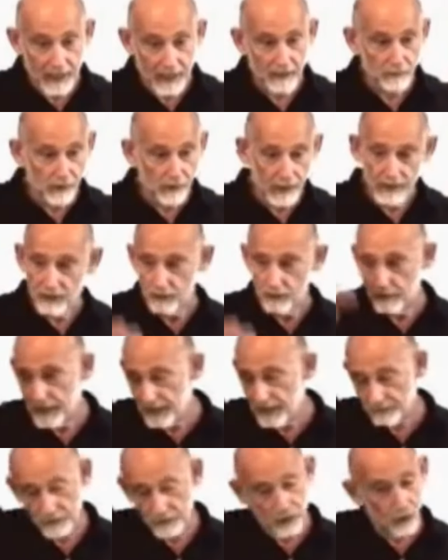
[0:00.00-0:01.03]
rate, you may
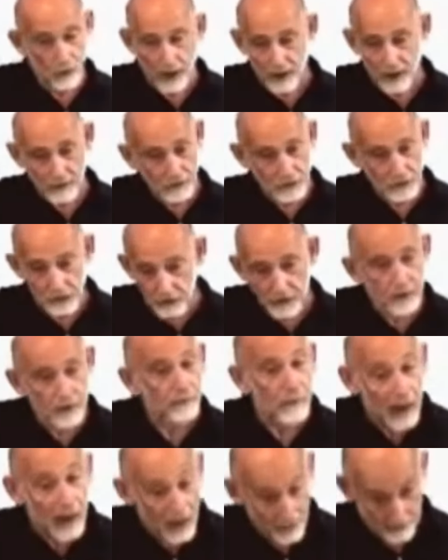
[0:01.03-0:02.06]
have to go out a zillion
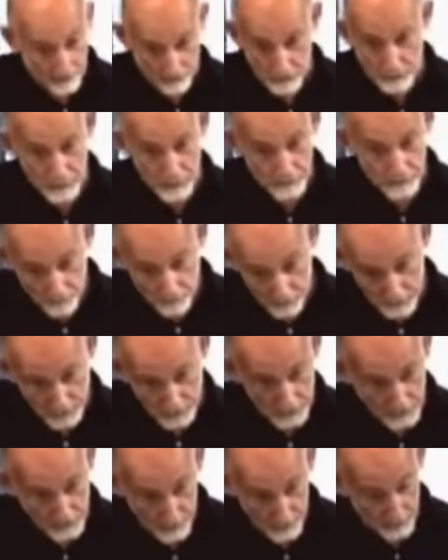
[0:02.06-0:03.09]
miles before,
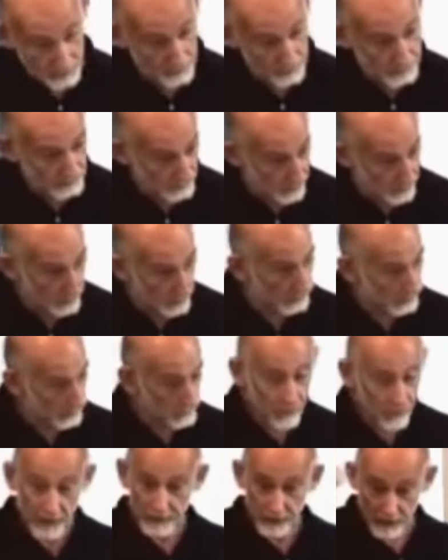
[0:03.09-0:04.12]
the, uh, before you
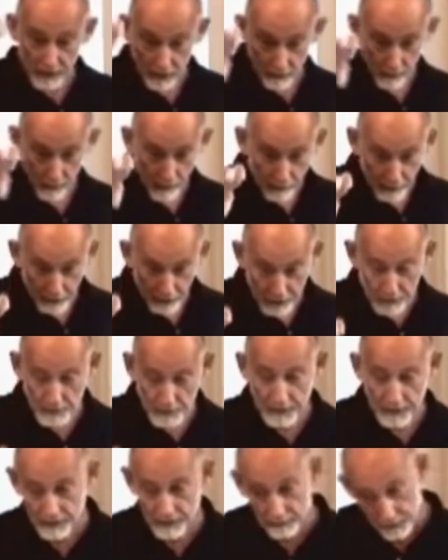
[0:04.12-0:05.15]
find another bubble
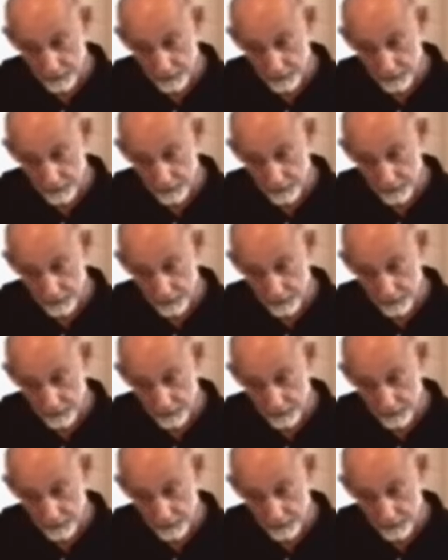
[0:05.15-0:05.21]
expanding, but